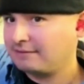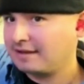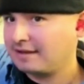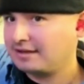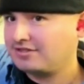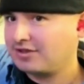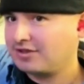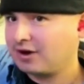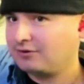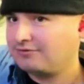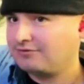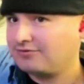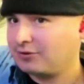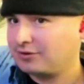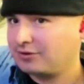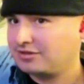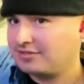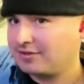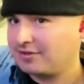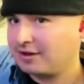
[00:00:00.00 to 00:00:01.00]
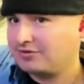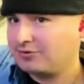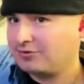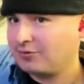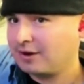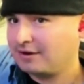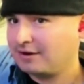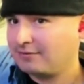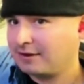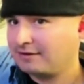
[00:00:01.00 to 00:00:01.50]
It's hard for us not to
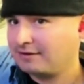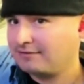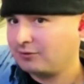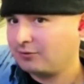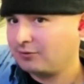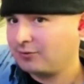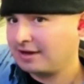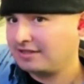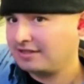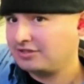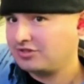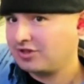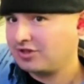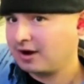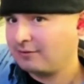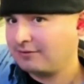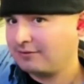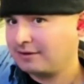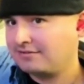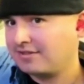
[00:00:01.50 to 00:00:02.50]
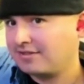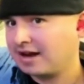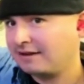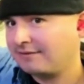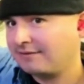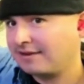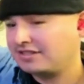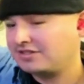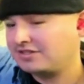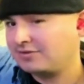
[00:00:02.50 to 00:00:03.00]
recommend the range-topping
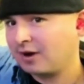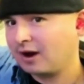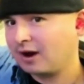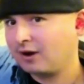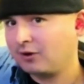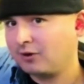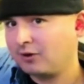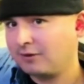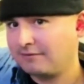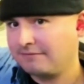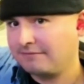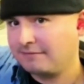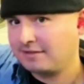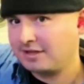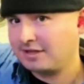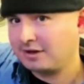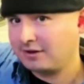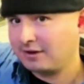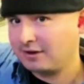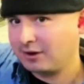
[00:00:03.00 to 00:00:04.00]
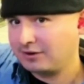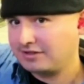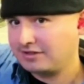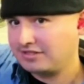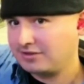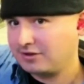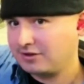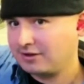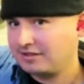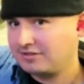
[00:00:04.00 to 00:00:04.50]
Type S model. Given our
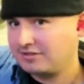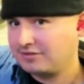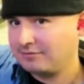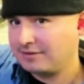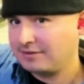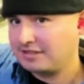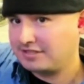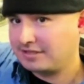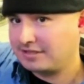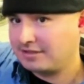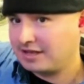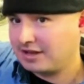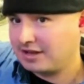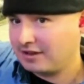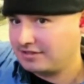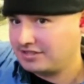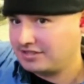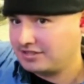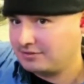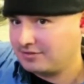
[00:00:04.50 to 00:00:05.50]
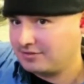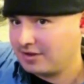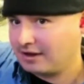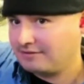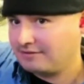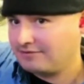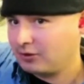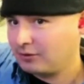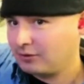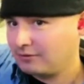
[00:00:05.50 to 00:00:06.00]
experience with the ZDX's
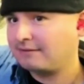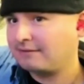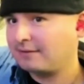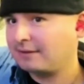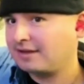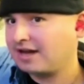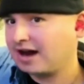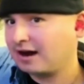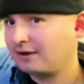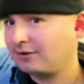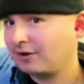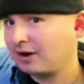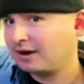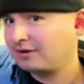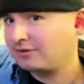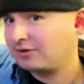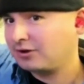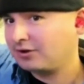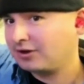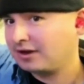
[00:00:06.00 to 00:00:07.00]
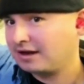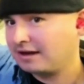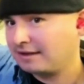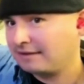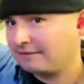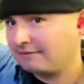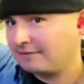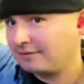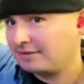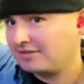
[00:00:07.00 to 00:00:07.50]
platform, the Cadillac Lyriq,
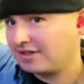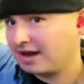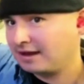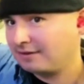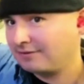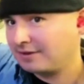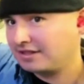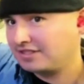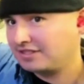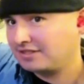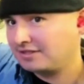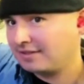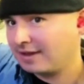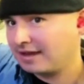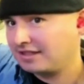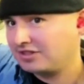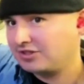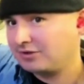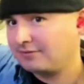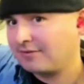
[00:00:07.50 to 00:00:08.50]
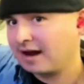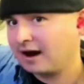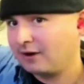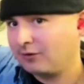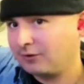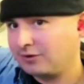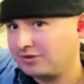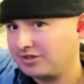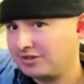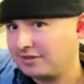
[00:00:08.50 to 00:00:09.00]
the Type S's extra
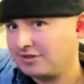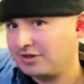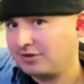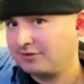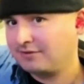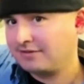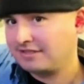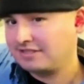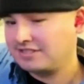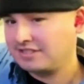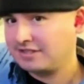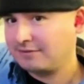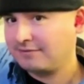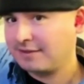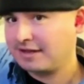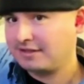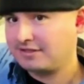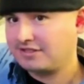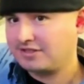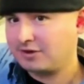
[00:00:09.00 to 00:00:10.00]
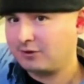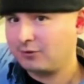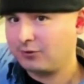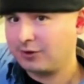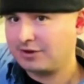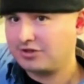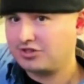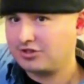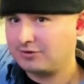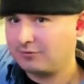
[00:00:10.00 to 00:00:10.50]
power should give it the zippy
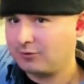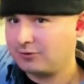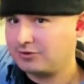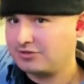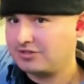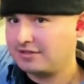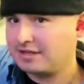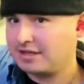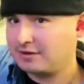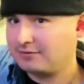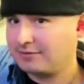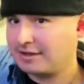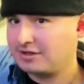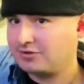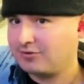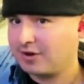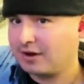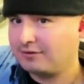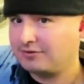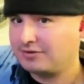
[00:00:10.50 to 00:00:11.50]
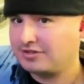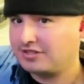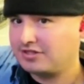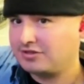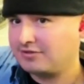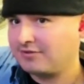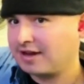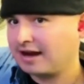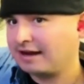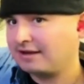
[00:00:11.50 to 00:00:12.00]
acceleration most EV drivers
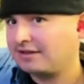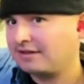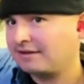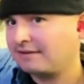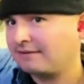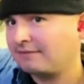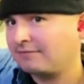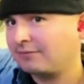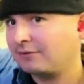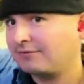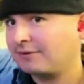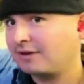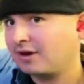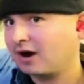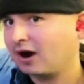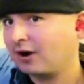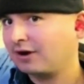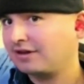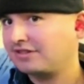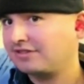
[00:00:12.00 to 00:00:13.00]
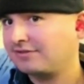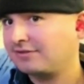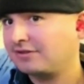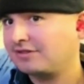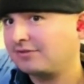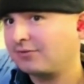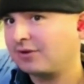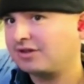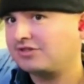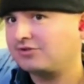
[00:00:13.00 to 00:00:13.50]
expect, but the cost is
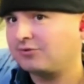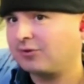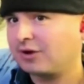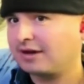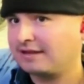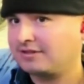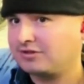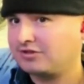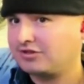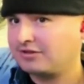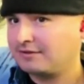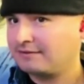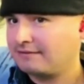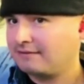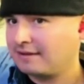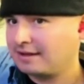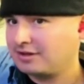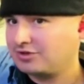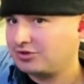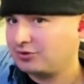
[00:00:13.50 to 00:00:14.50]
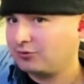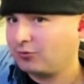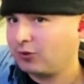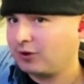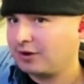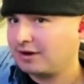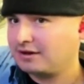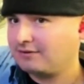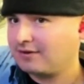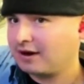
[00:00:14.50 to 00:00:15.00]
less range. If you're
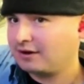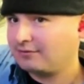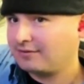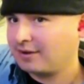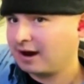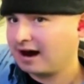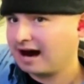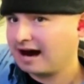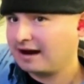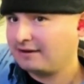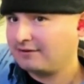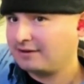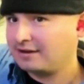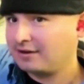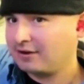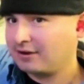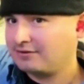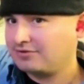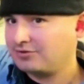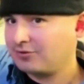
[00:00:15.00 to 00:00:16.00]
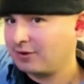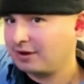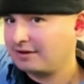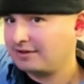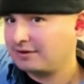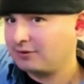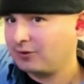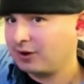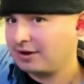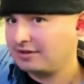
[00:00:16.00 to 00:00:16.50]
worried about not having enough
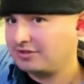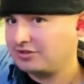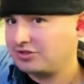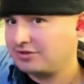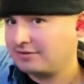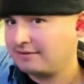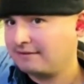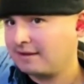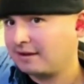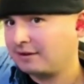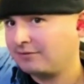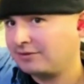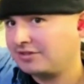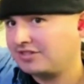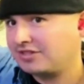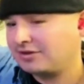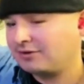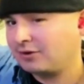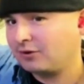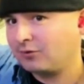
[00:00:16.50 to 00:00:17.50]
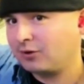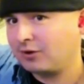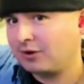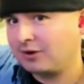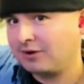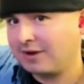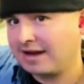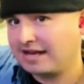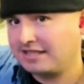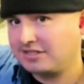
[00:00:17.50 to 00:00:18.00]
driving range, then the
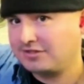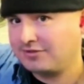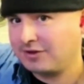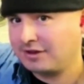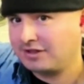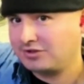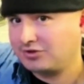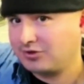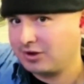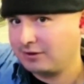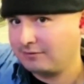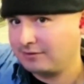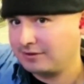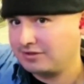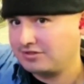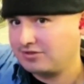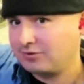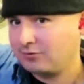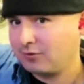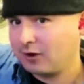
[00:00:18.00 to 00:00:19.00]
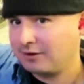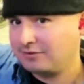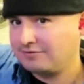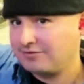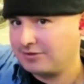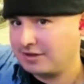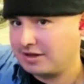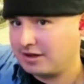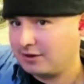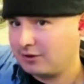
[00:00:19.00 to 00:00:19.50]
single-motor A-Spec trim is the one
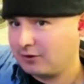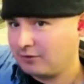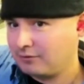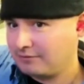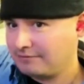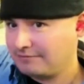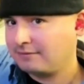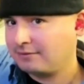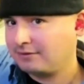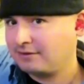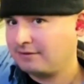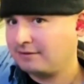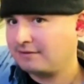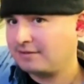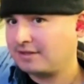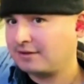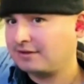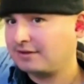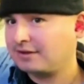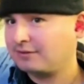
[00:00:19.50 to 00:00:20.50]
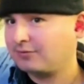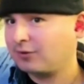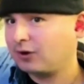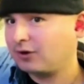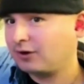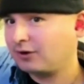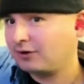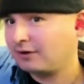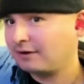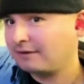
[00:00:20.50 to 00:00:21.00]
for you. EV
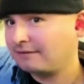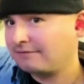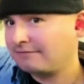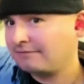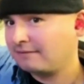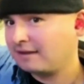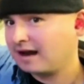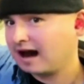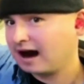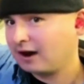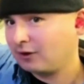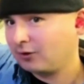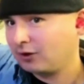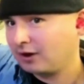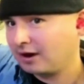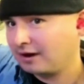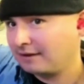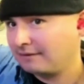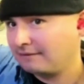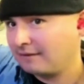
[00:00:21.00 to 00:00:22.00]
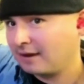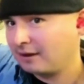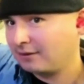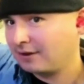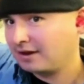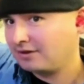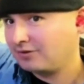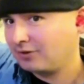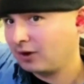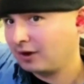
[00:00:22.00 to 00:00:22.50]
motor, power, and
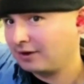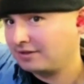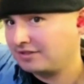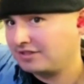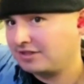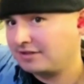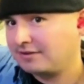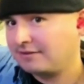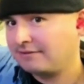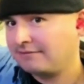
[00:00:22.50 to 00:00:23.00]
performance.